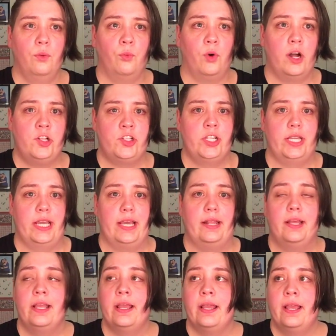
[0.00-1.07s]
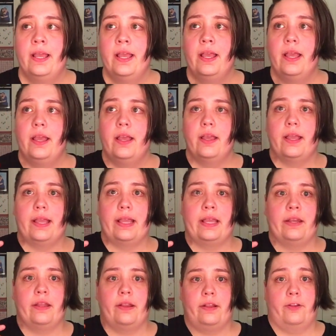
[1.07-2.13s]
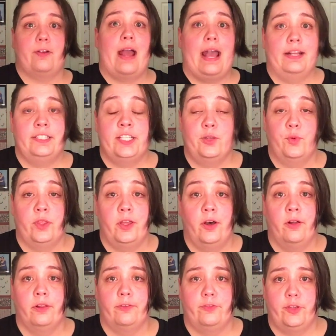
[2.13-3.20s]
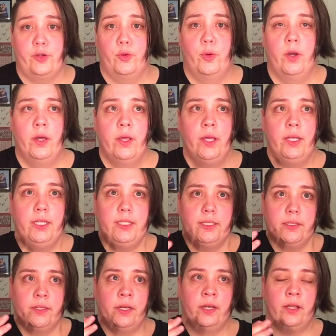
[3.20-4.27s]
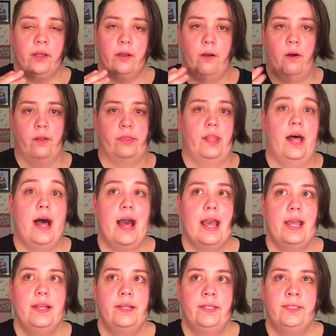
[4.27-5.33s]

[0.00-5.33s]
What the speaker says: watching it and interacting with all of you online